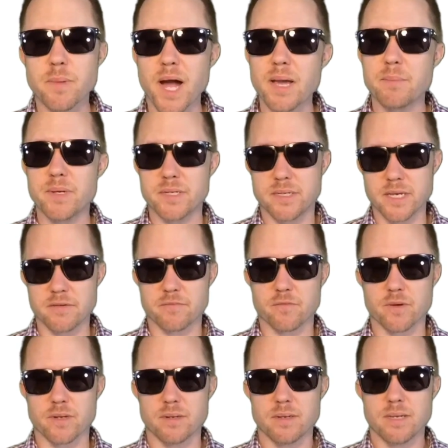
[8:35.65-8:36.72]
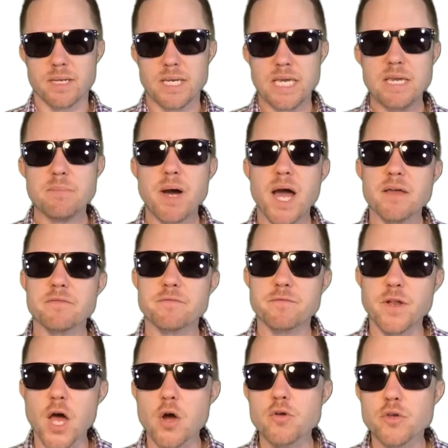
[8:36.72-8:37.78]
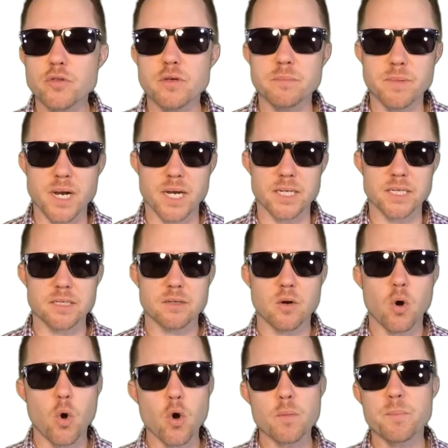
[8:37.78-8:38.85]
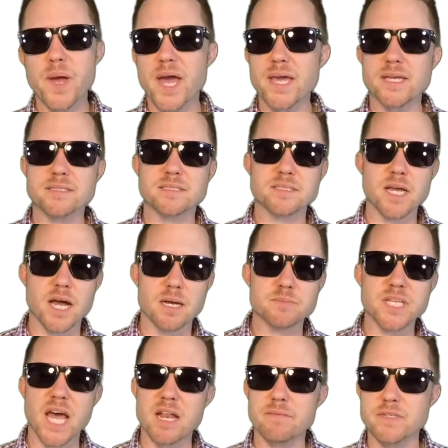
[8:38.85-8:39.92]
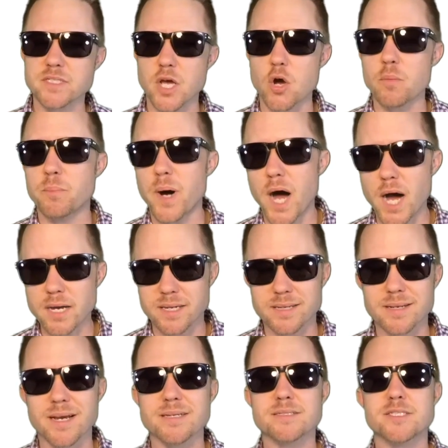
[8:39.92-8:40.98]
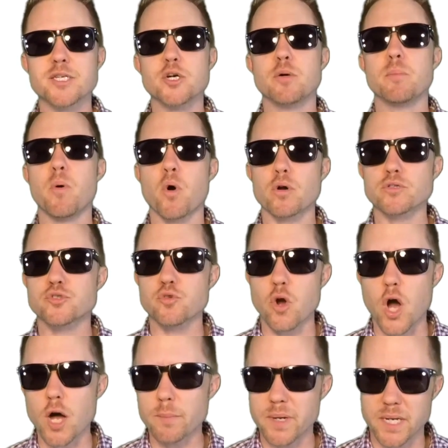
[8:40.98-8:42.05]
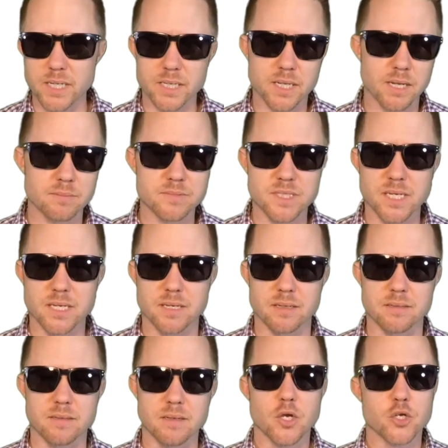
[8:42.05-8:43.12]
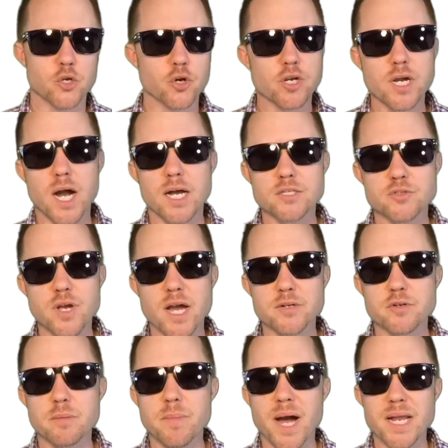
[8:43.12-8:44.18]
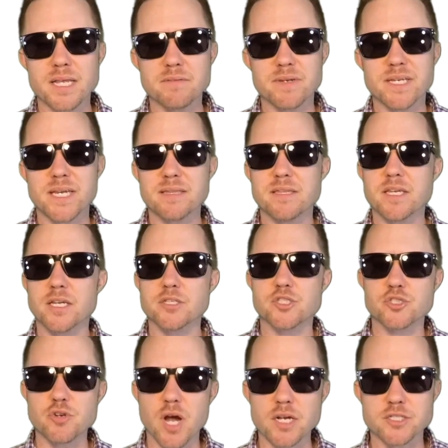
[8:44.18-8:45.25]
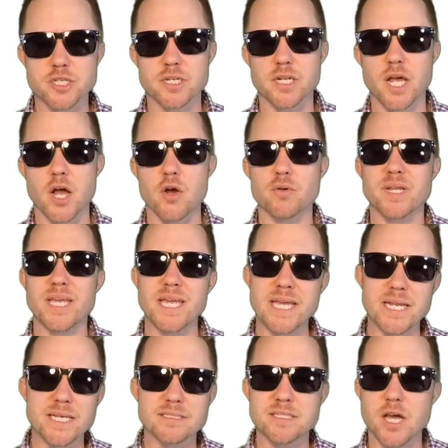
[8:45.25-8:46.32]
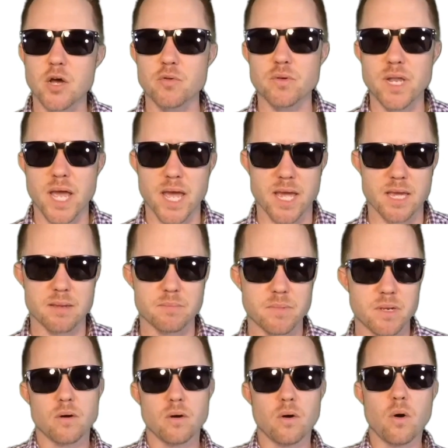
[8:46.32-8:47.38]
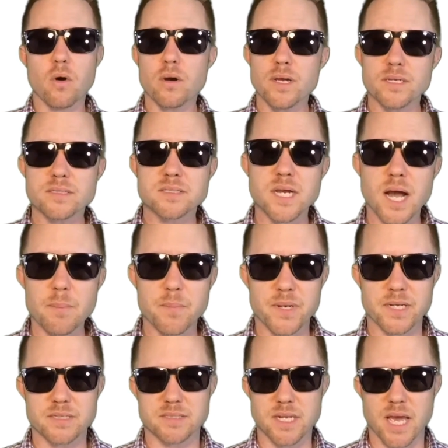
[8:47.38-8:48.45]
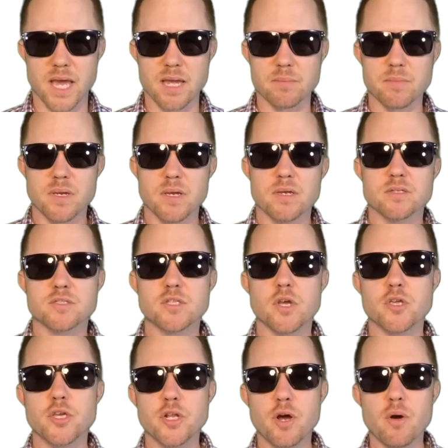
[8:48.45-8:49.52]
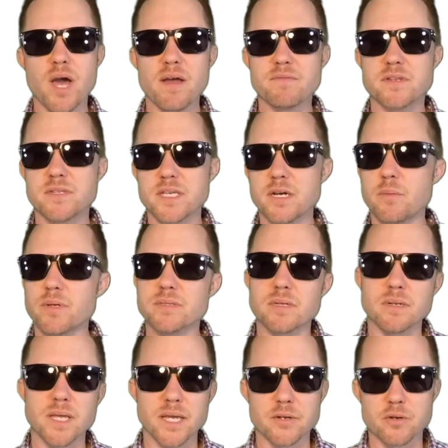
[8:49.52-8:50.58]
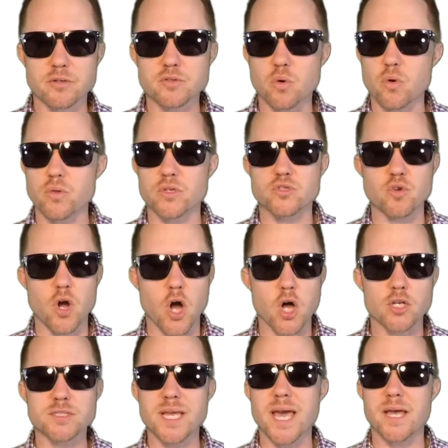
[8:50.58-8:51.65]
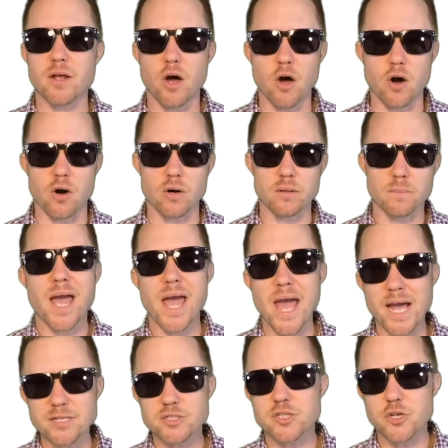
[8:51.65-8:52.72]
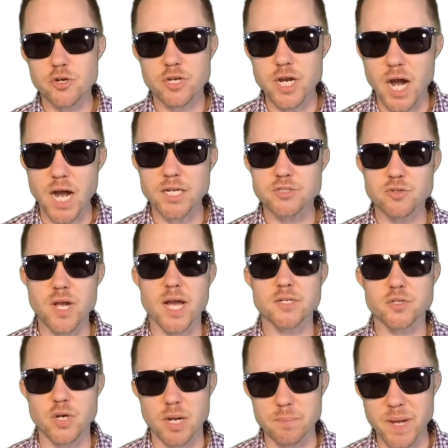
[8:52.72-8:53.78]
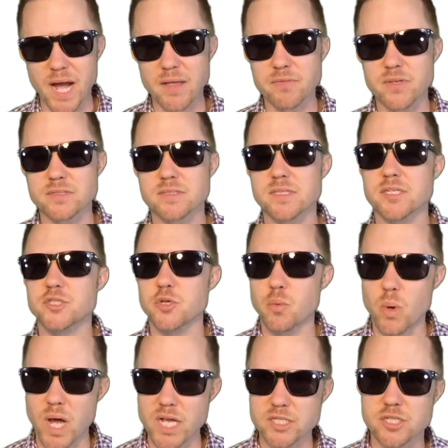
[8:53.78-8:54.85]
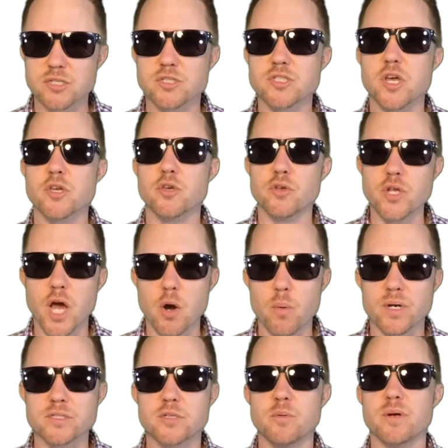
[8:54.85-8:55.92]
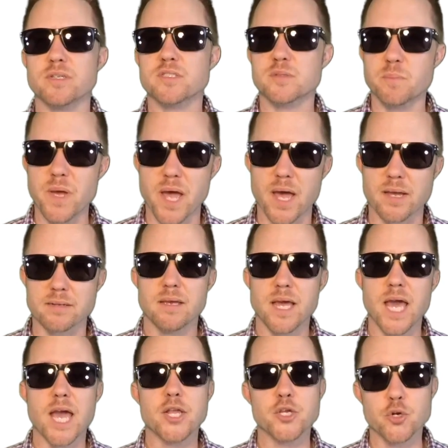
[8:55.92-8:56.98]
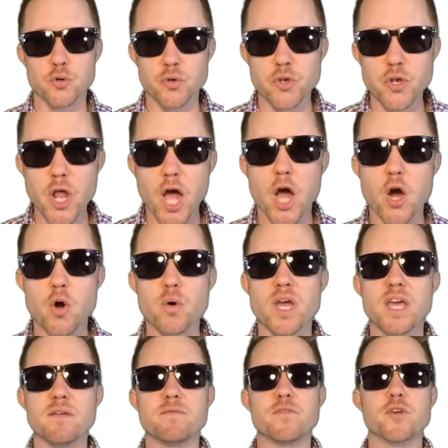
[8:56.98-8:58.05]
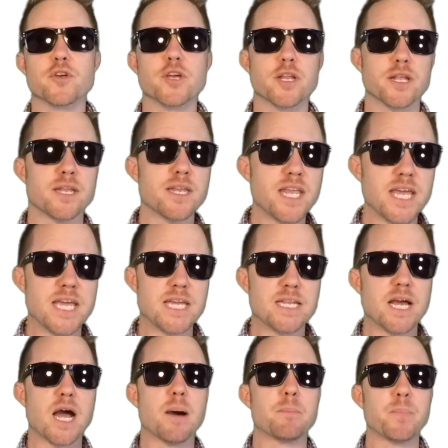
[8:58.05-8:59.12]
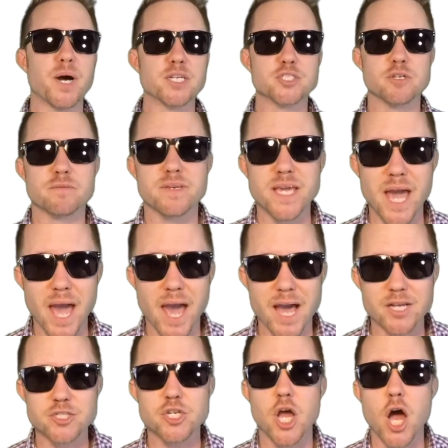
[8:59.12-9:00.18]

might be different. He might float you the money or pay his subs out of his own pocket until more draw money comes in. Your contractor might even get the construction loan in his own name or his company's name so you don't have to deal with the lenders or the draws at all. Ask your contractor about this situation so you know what to expect and you'll know if you're going to need a bunch of cash